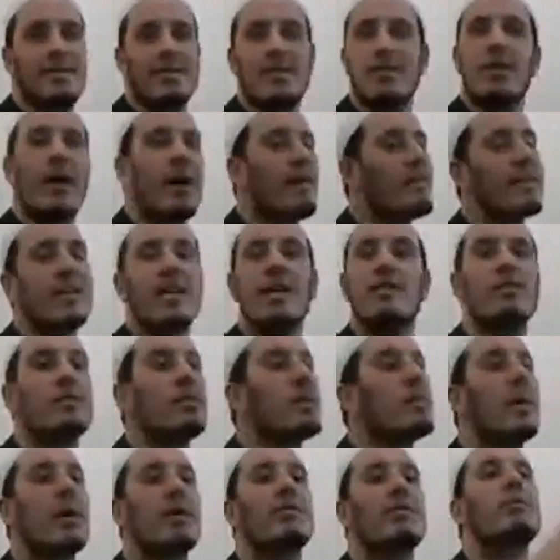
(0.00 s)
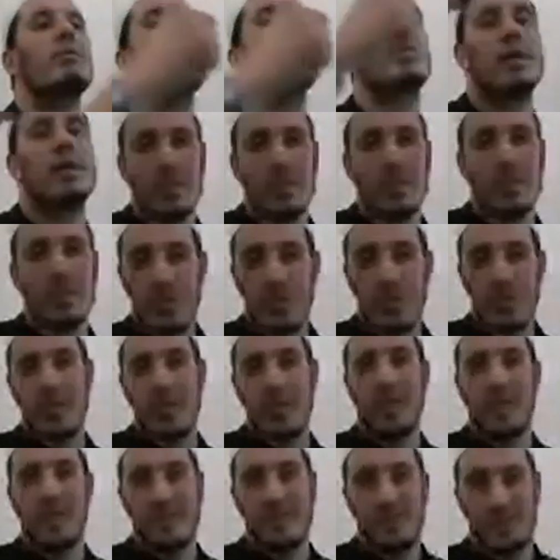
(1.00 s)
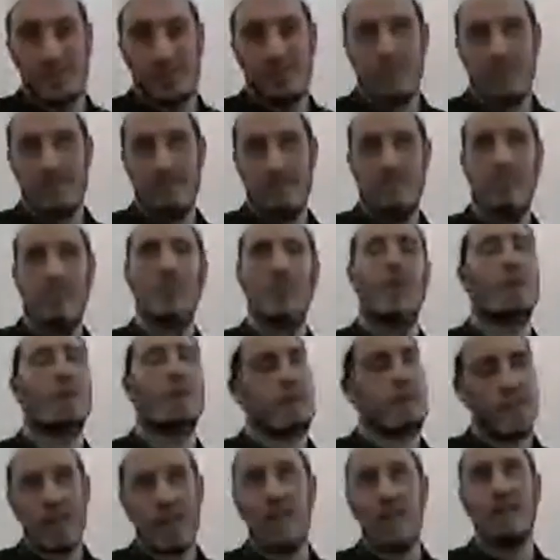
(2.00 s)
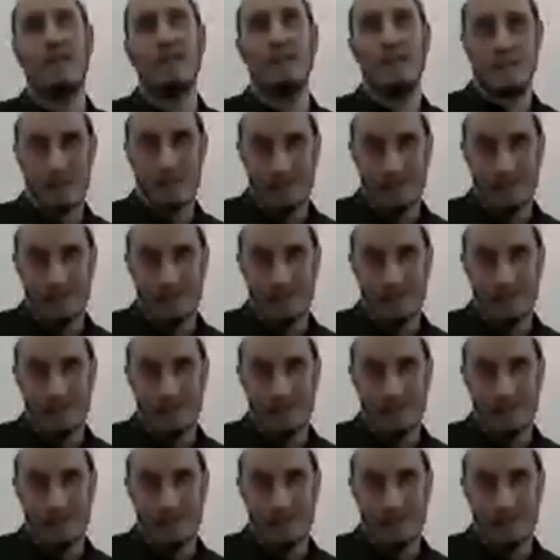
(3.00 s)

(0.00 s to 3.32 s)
You haven't given me my reward in the dunya when I was alive.